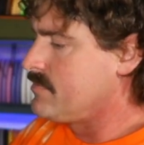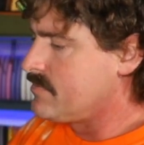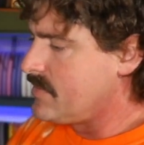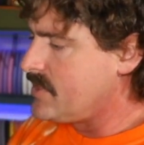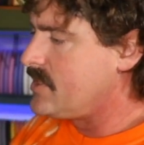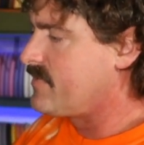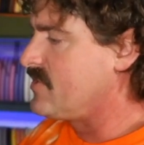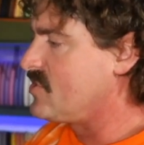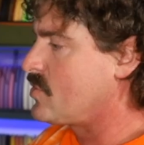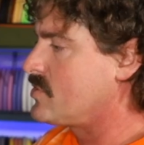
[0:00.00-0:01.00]
many
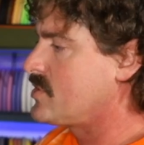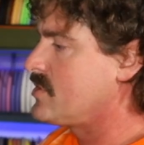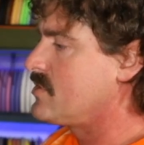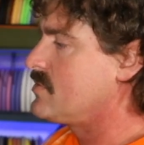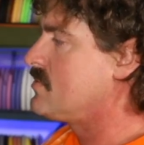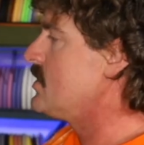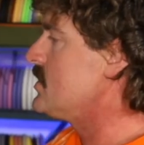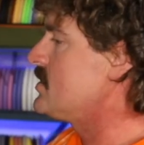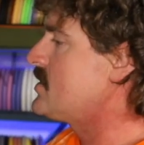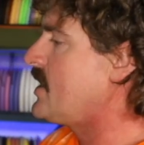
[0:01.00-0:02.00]
different
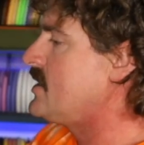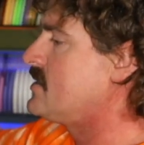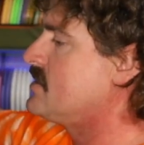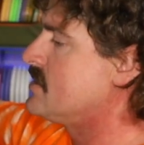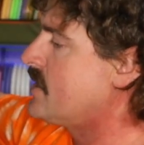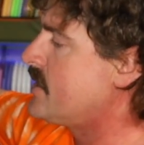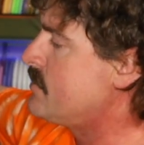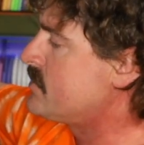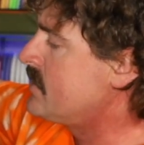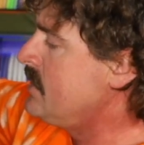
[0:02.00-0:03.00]
torso sizes and types.